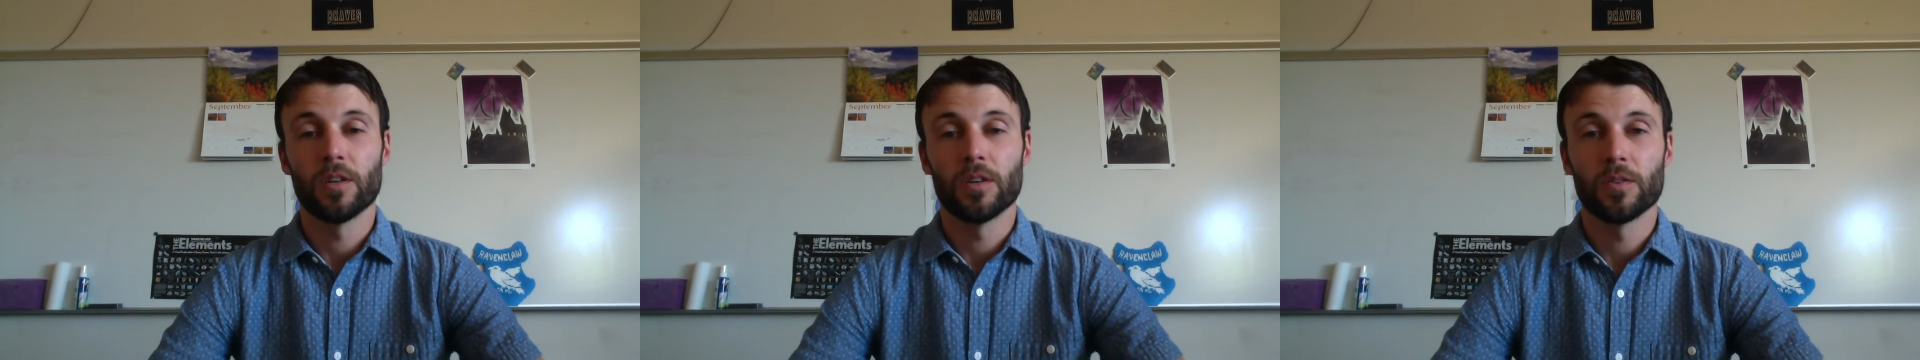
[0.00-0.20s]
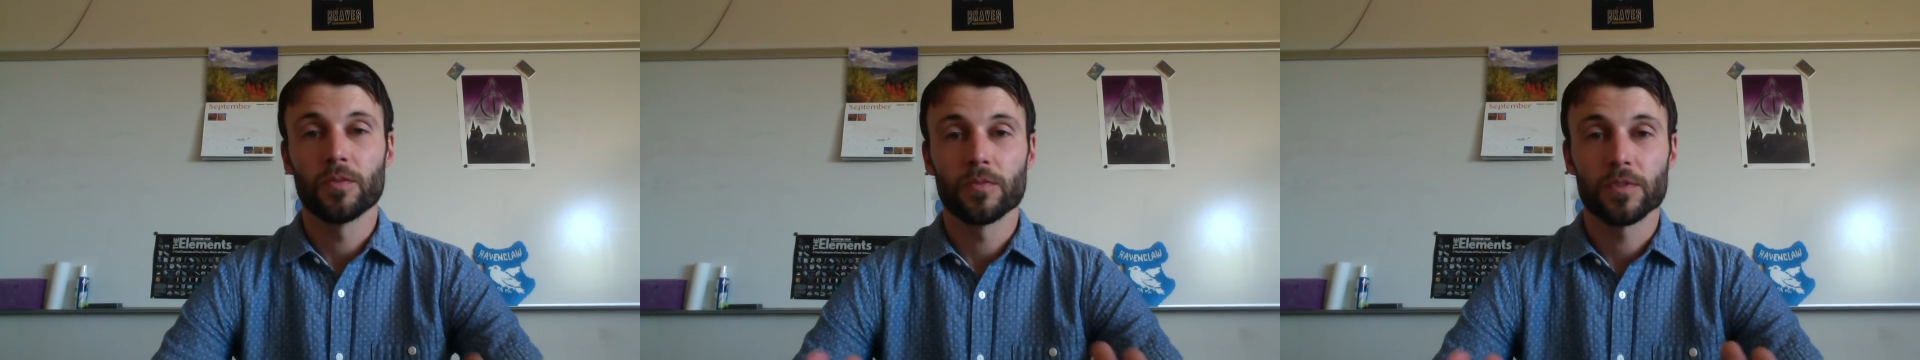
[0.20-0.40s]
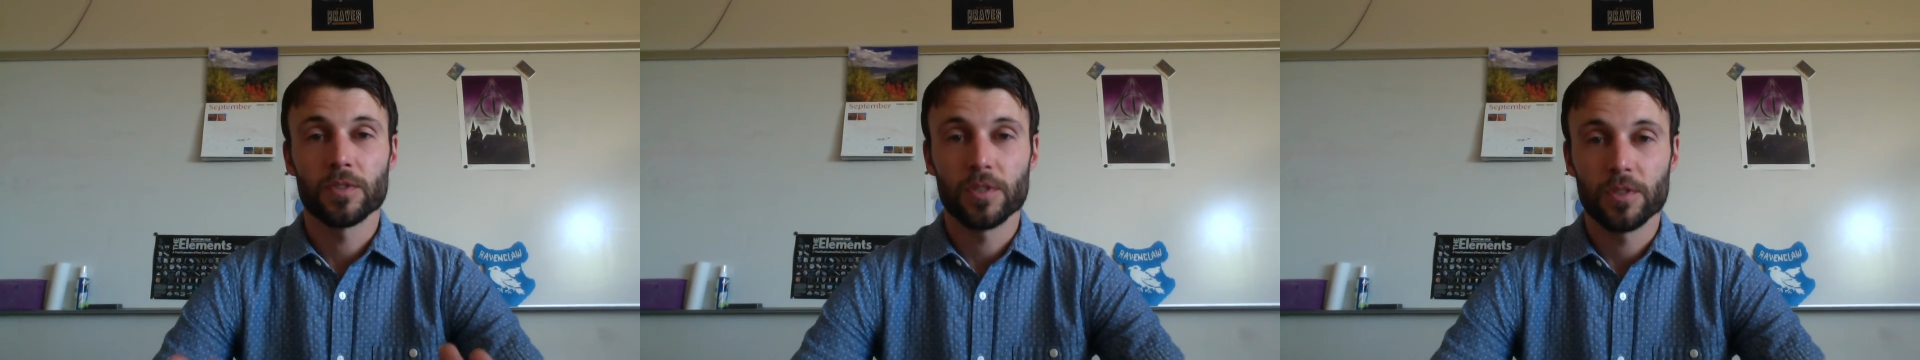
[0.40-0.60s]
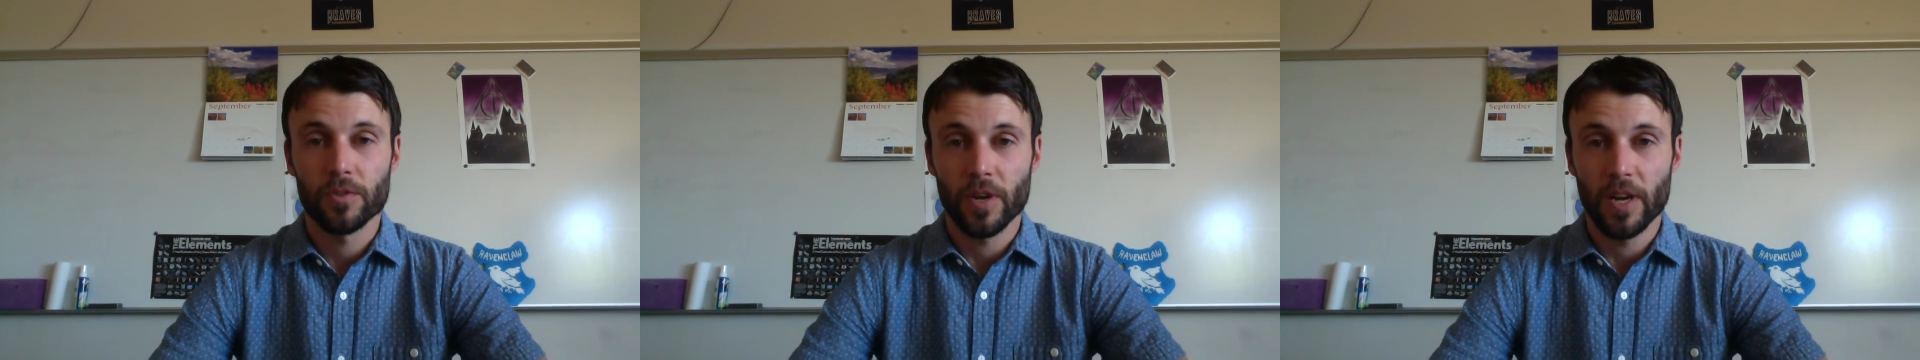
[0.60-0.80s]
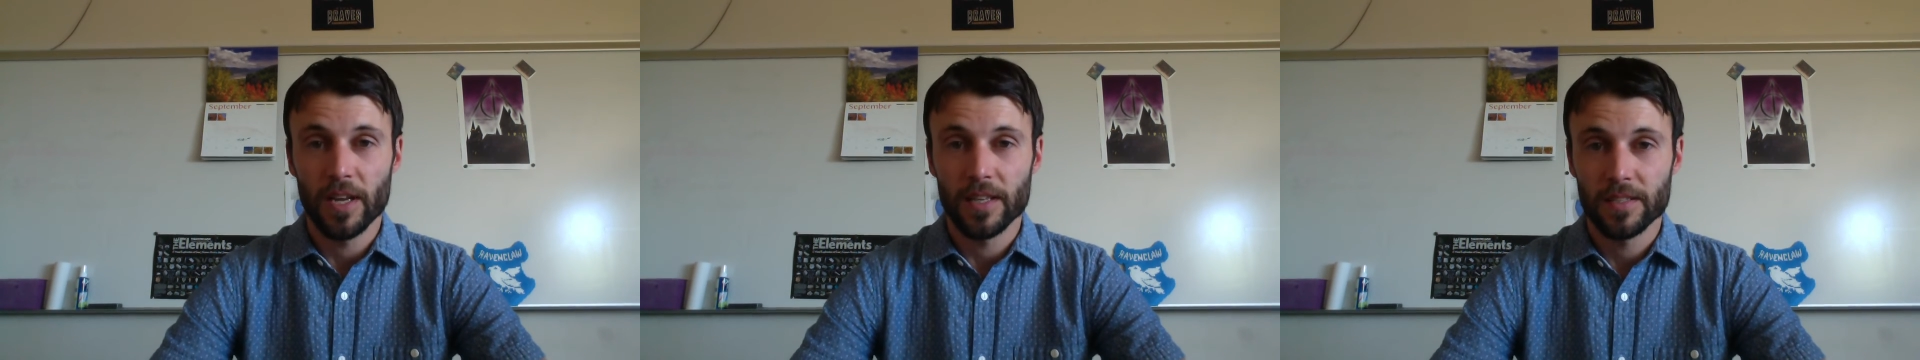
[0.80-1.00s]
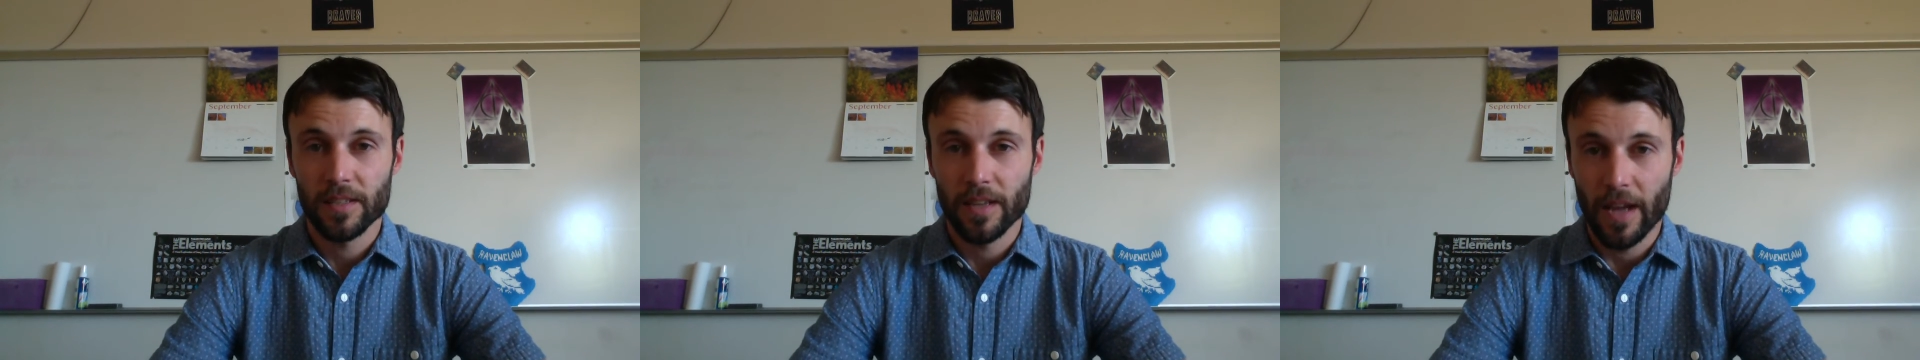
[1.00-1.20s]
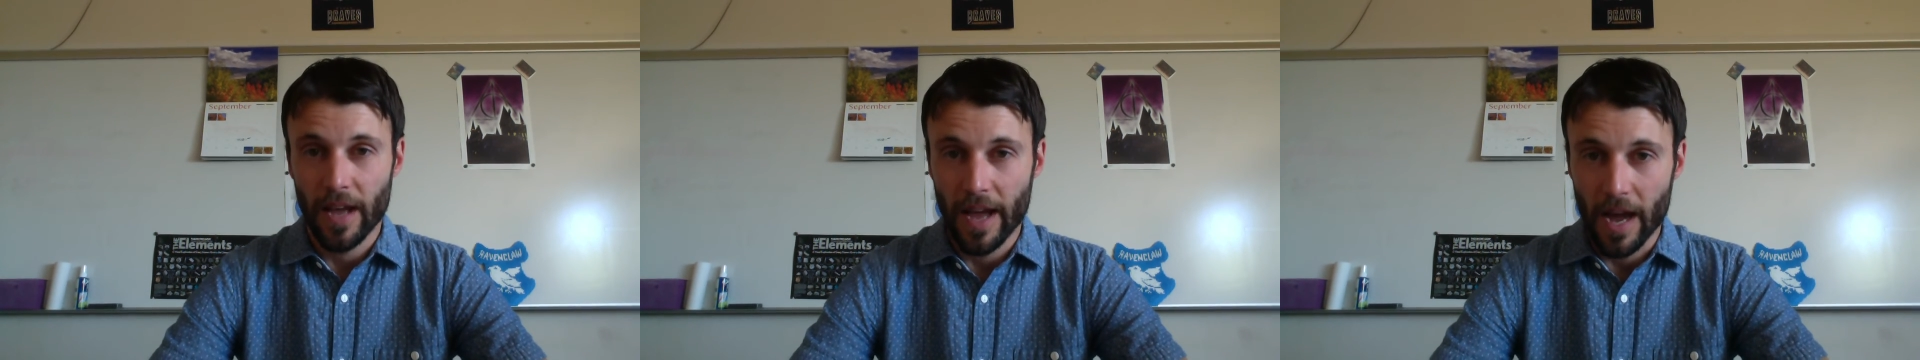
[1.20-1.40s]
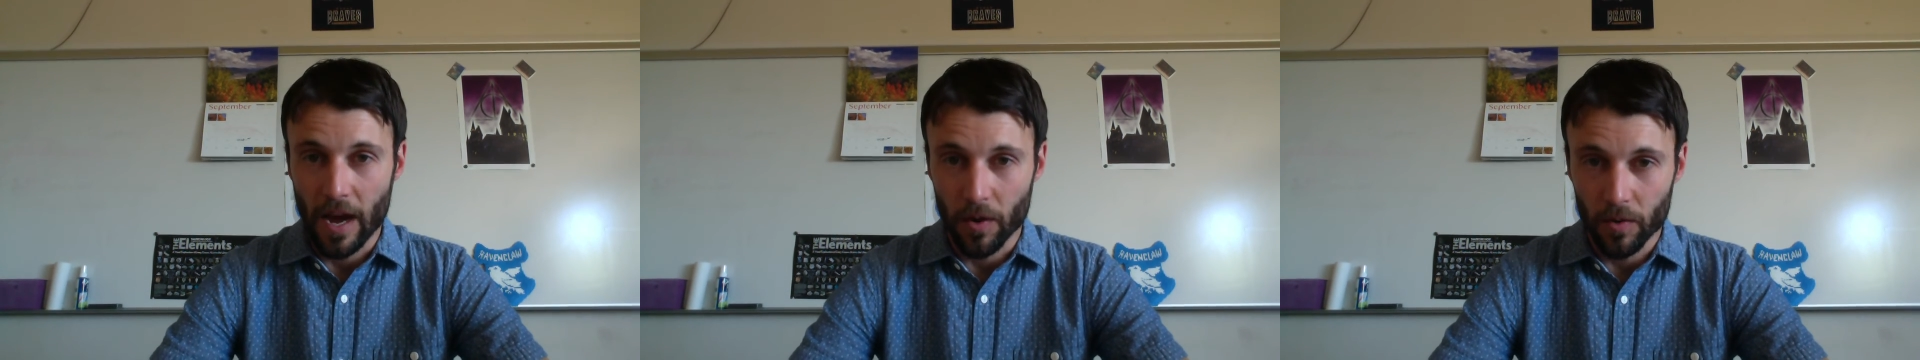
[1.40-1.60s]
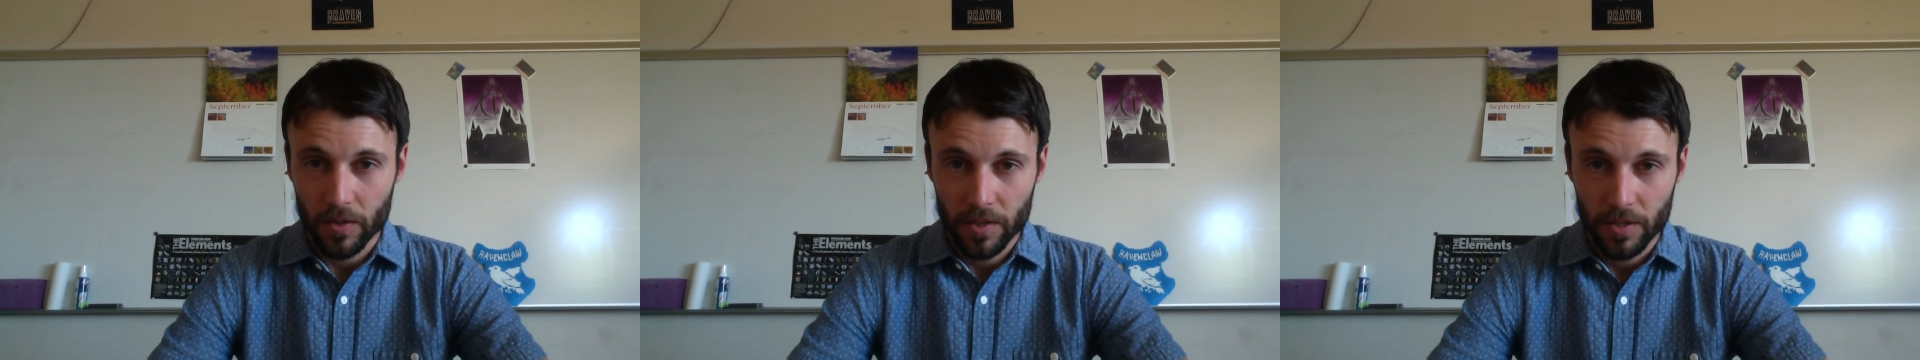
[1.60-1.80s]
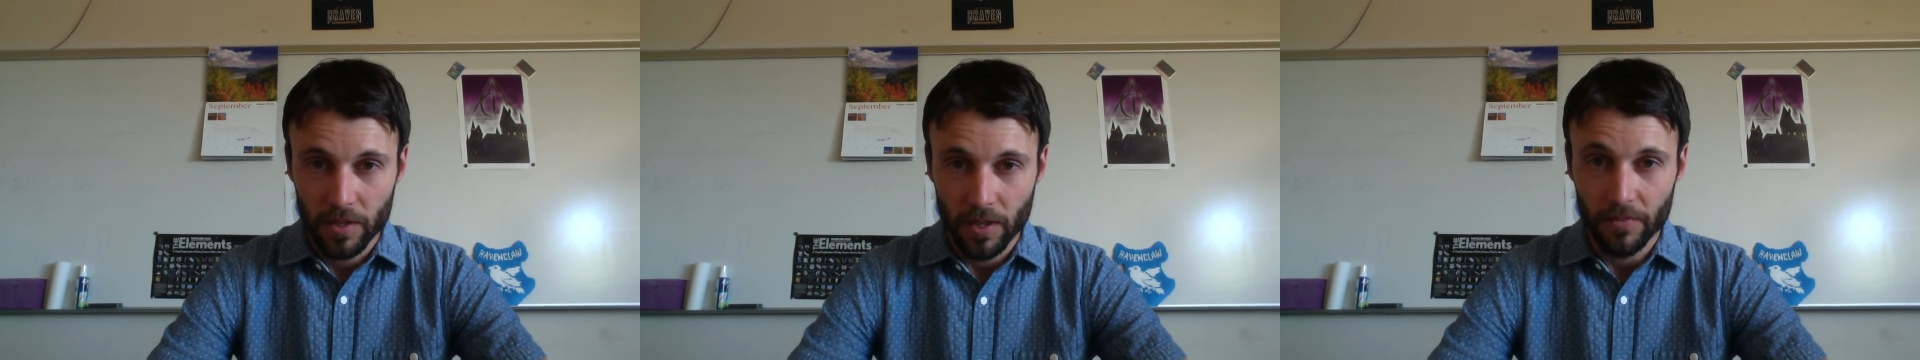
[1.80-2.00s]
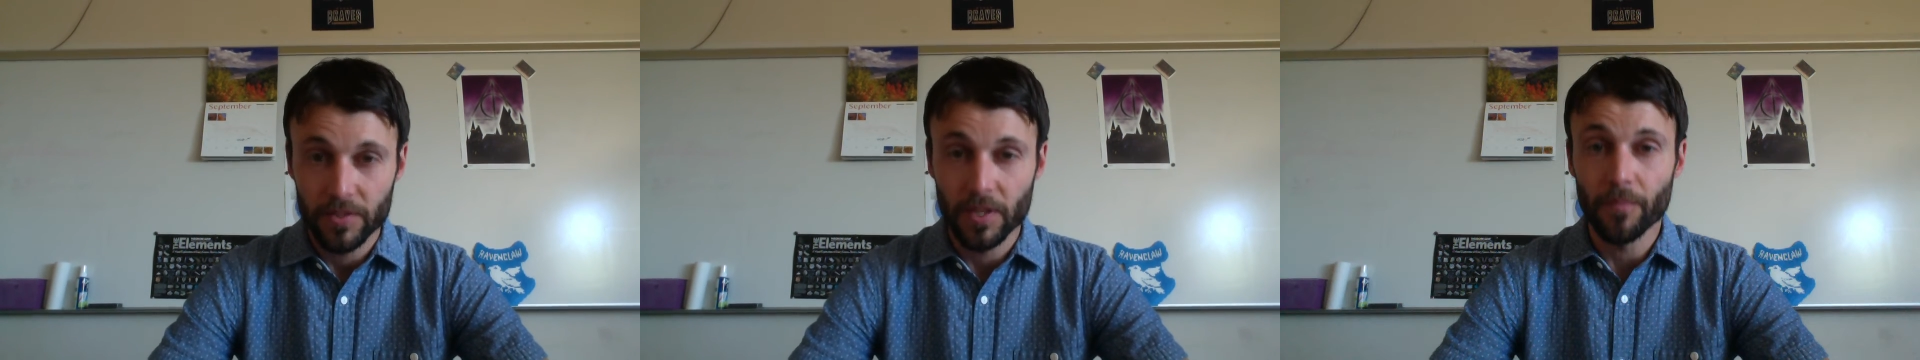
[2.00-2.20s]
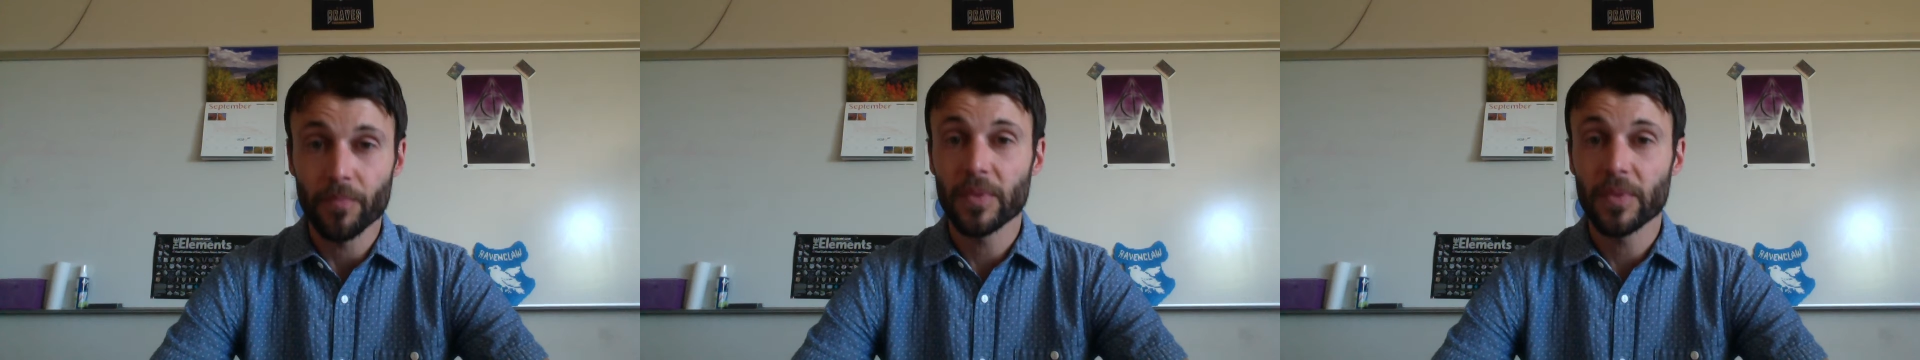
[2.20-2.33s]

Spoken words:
don't stress out.